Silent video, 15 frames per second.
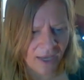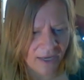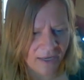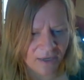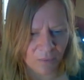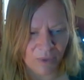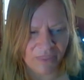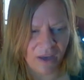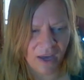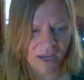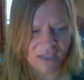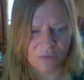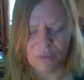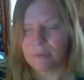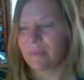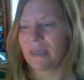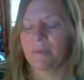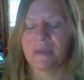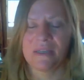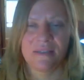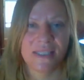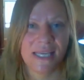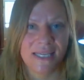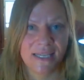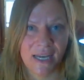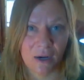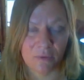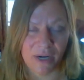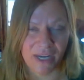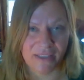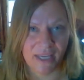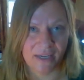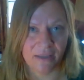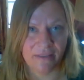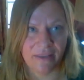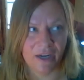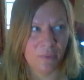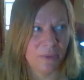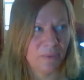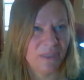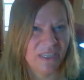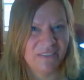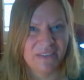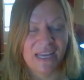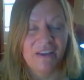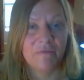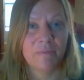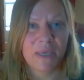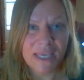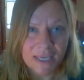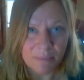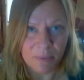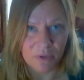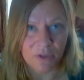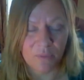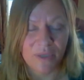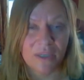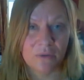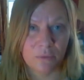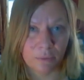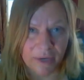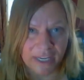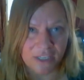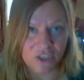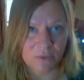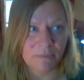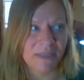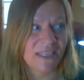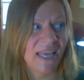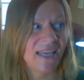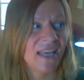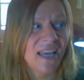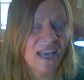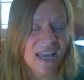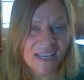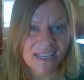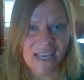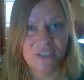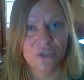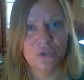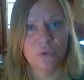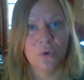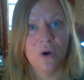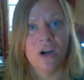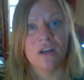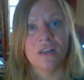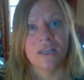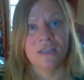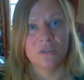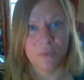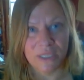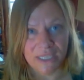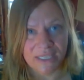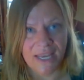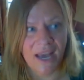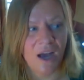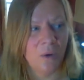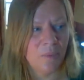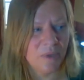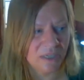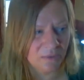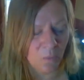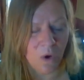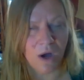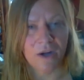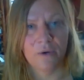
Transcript: and with us, we'd be able to send it out right then and there. We would even have people that we could reach and be like, get to New Orleans. We need help. We need